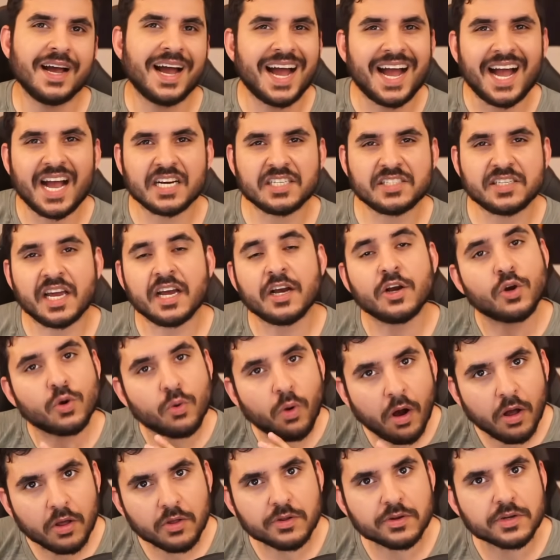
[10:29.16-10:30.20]
hashtag
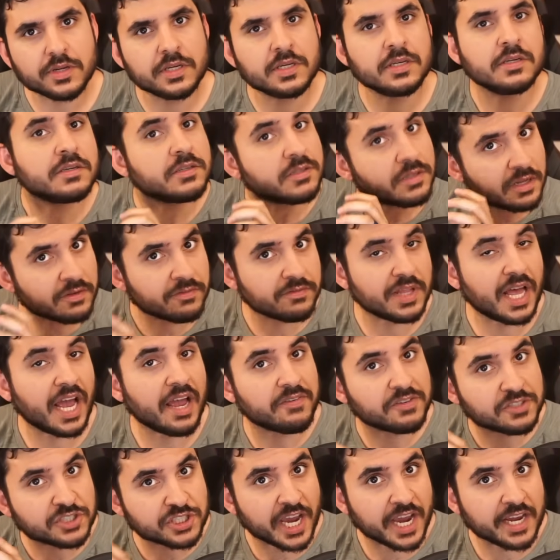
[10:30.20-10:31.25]
quality of
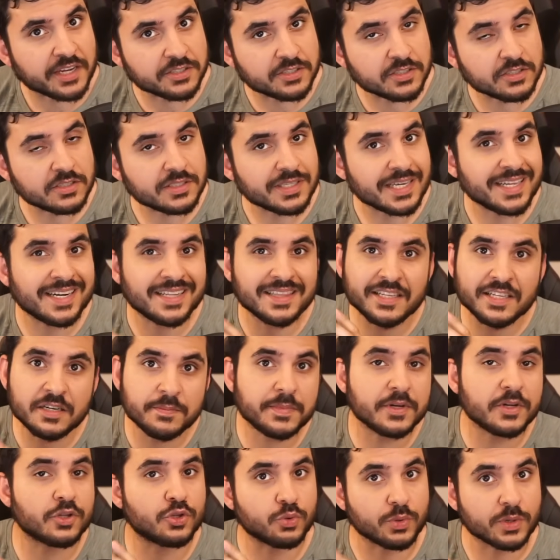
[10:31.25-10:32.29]
life changes and a little bit
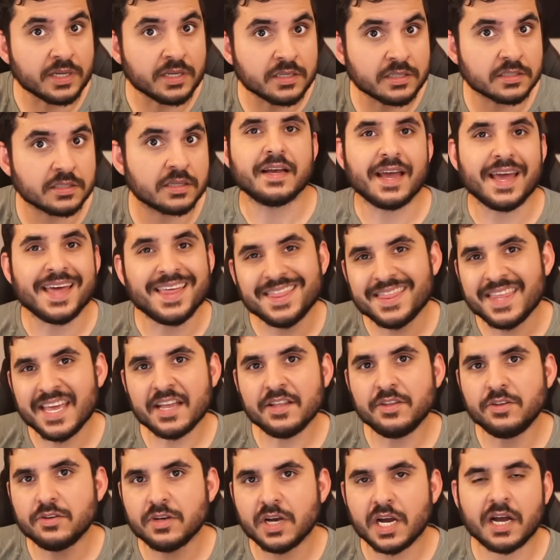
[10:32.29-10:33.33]
of tweaks. And
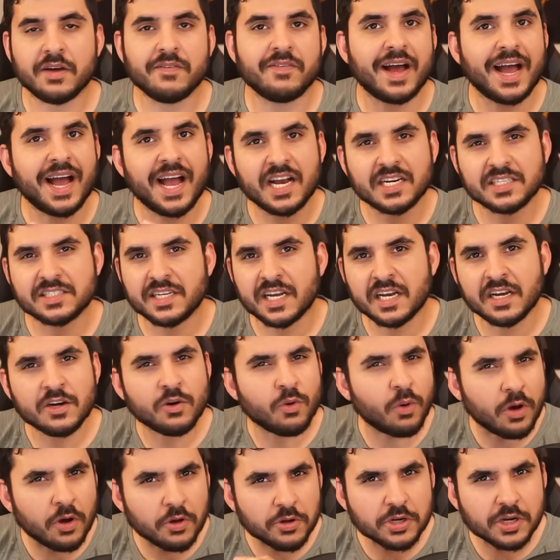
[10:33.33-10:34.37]
then you have hashtag
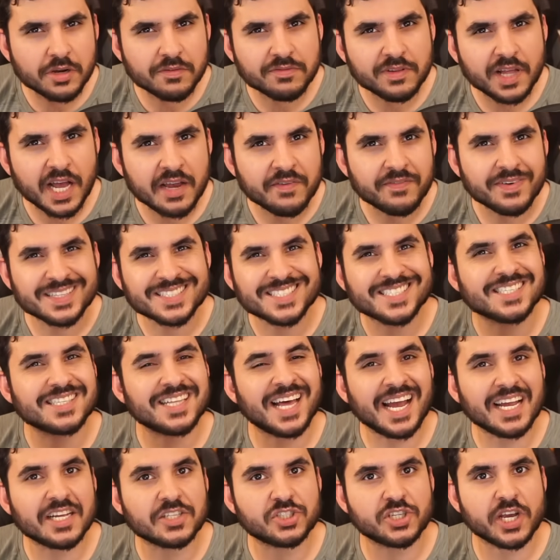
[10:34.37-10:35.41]
quality of life and
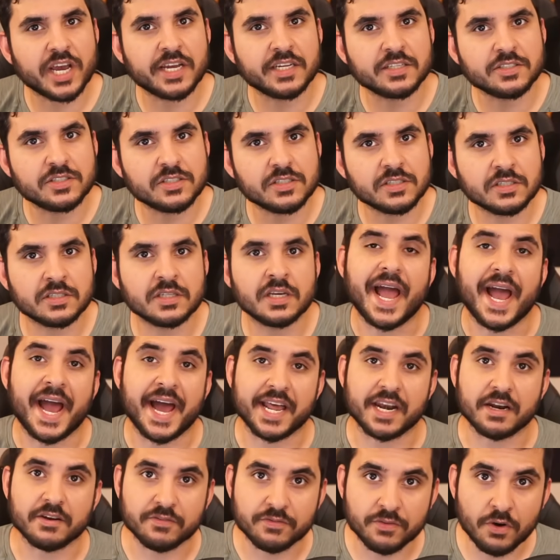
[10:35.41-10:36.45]
slight changes
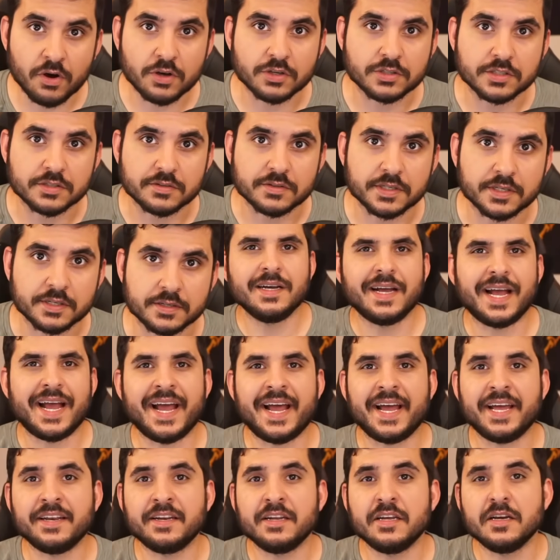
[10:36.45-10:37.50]
Anniversary.
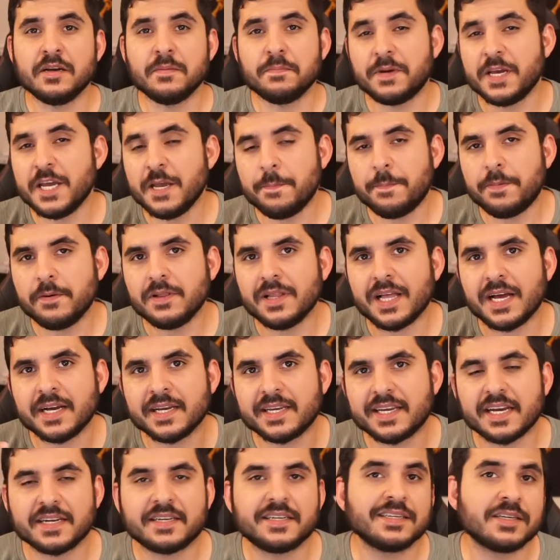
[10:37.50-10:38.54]
And people are
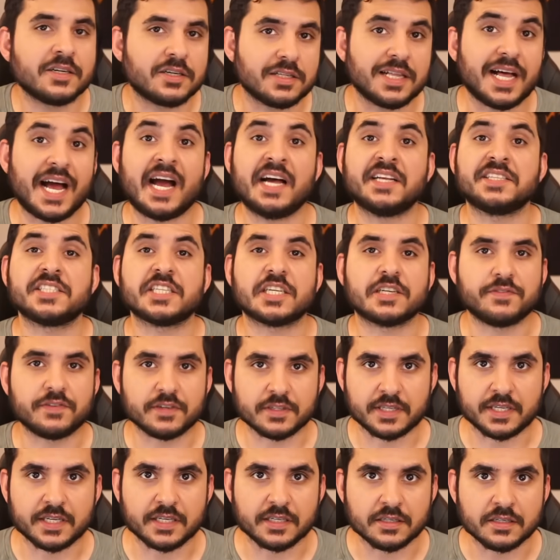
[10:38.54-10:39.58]
getting Classic
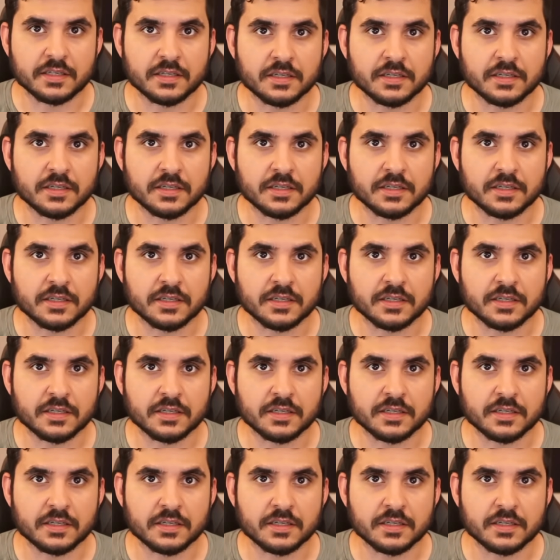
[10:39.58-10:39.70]
fatigue.